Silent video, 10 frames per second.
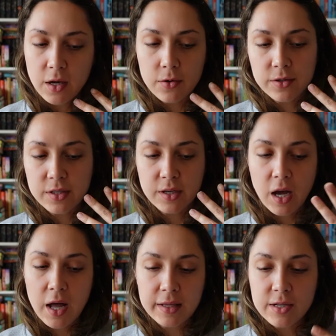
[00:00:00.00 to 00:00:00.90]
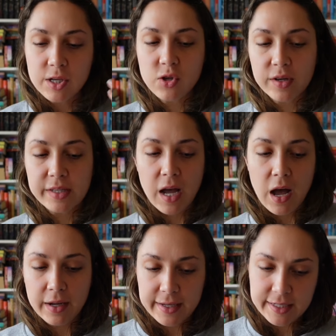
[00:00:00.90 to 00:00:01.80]
goes to college, he joins a
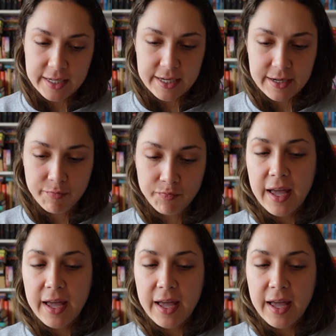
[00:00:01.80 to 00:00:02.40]
hockey team,